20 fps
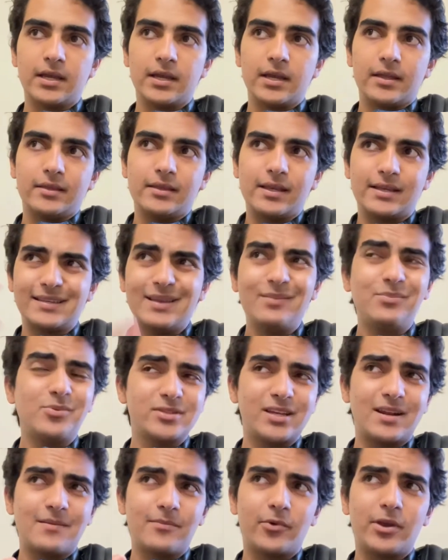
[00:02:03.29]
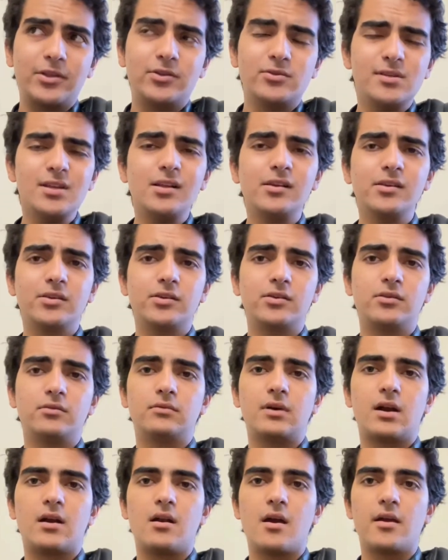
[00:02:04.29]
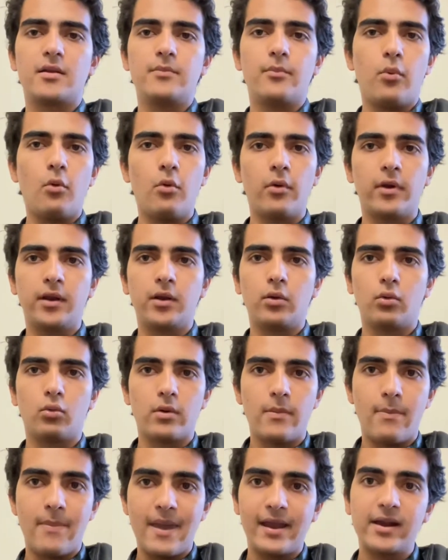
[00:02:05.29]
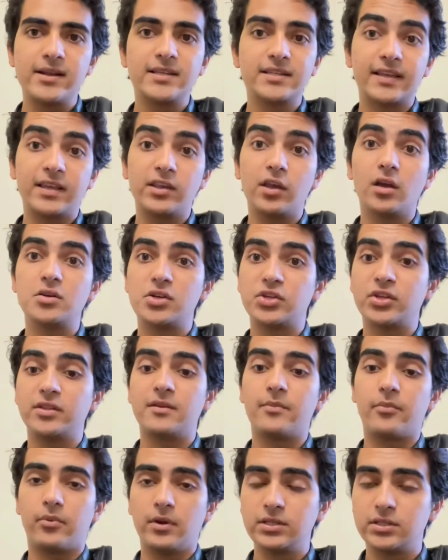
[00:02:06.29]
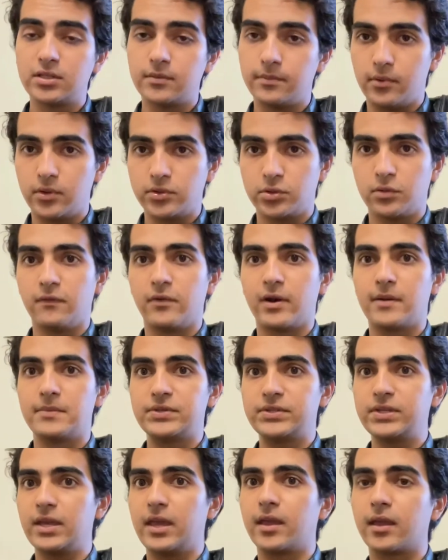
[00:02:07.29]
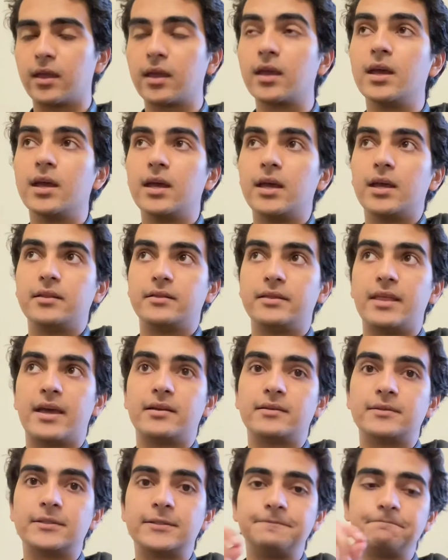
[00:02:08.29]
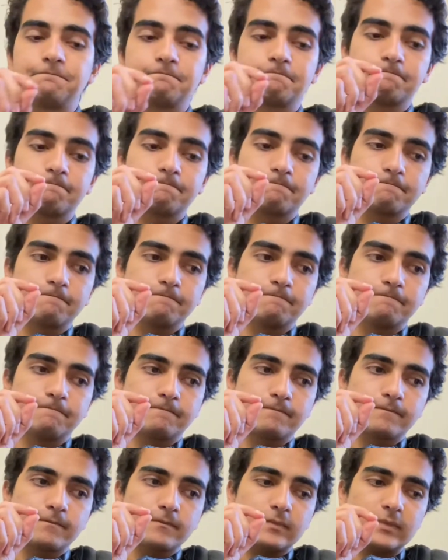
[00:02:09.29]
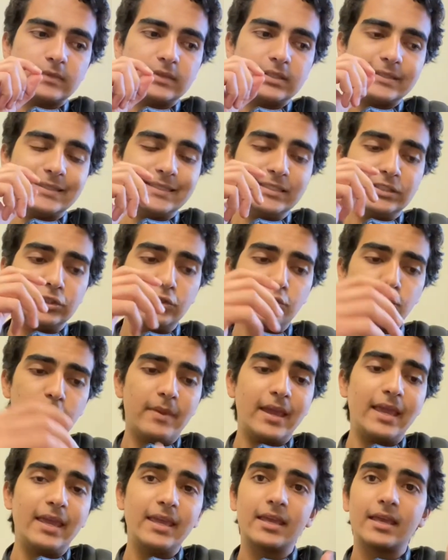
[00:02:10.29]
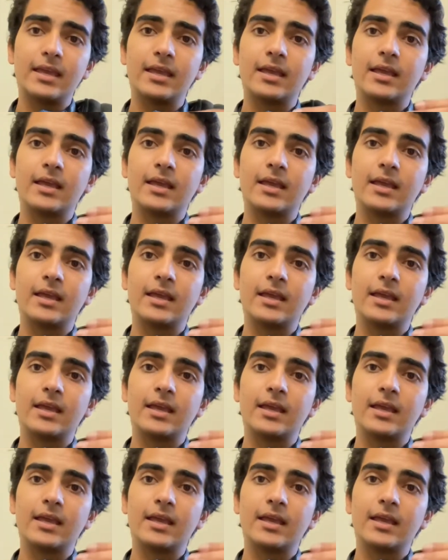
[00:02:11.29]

the examples that I'm going to tell you are not important. What matters is that you understand the principles of what I'm saying. That to make